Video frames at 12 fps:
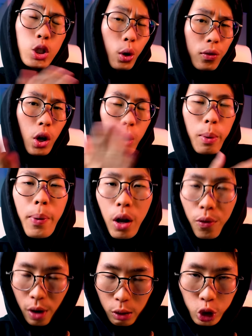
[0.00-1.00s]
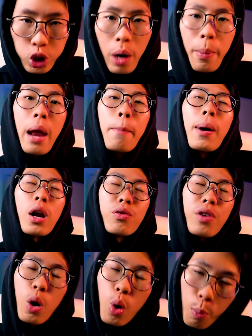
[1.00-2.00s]
So if you want to be part of our tribe and part
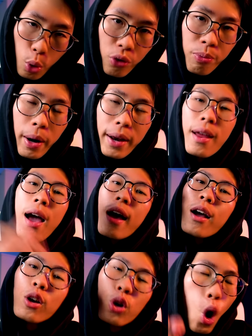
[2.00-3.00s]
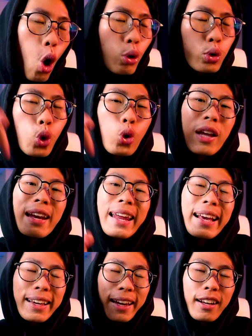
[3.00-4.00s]
of our movement, go to the
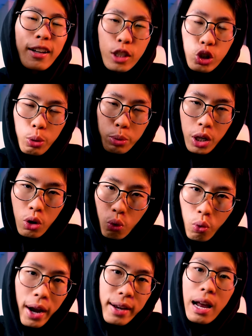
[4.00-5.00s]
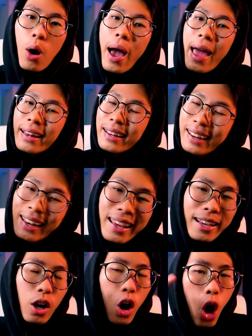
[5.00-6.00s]
link in the description right now and
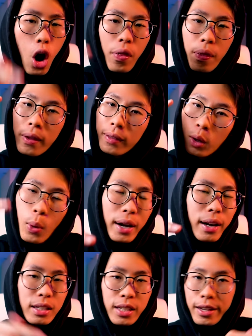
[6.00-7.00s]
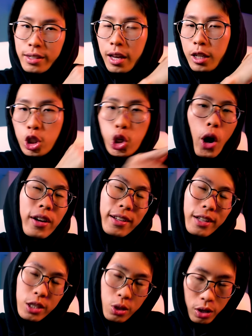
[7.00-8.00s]
click on the one that says join the
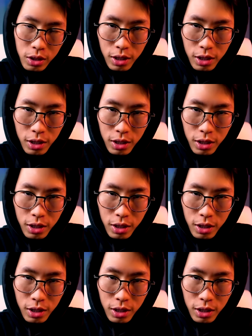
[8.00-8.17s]
Discord